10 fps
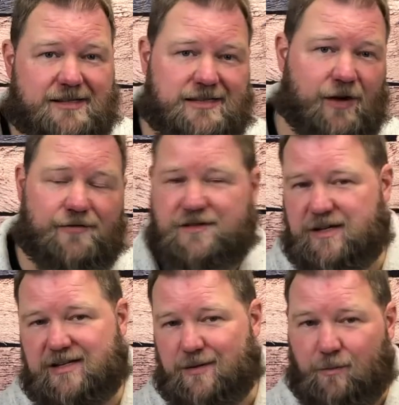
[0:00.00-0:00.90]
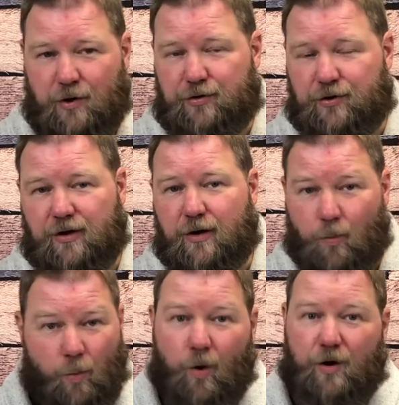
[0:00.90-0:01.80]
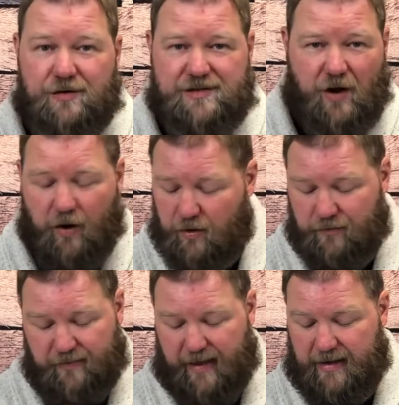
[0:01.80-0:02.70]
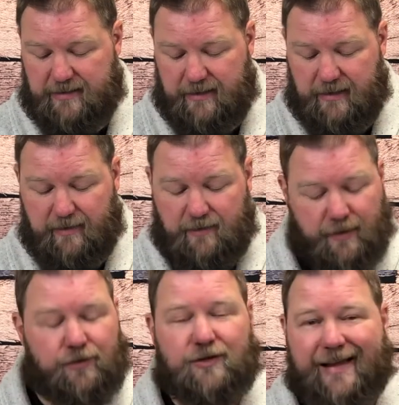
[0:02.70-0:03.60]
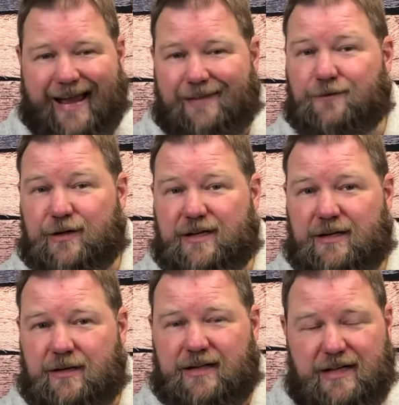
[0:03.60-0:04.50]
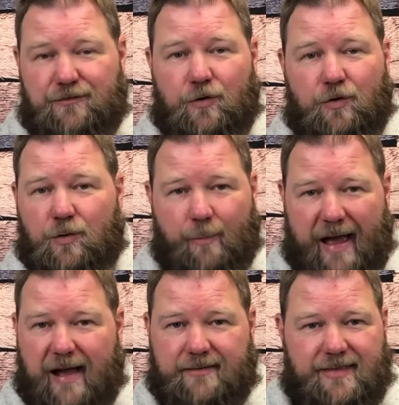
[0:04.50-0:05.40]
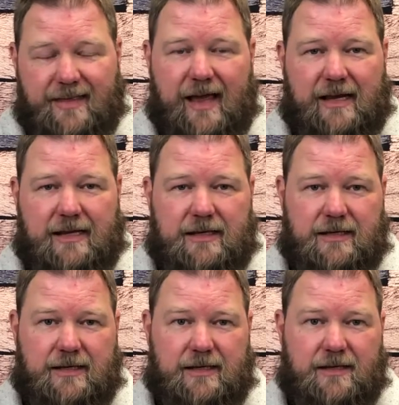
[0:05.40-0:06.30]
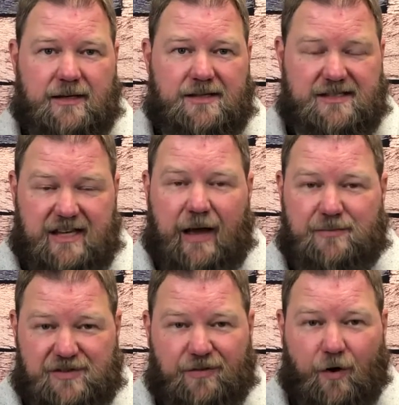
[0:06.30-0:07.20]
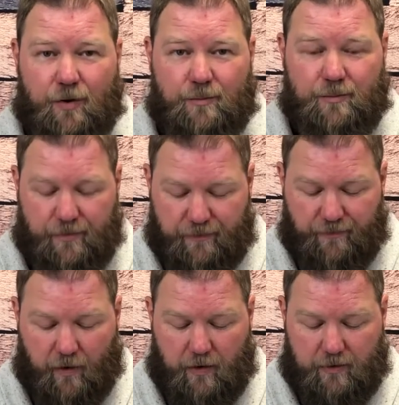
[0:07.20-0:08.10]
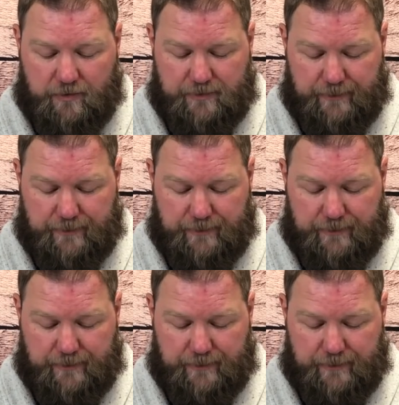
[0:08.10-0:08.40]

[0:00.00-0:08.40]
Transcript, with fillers: and selfishness and murder, wars, all of that. Literally every evil, bad thing stems from the fall.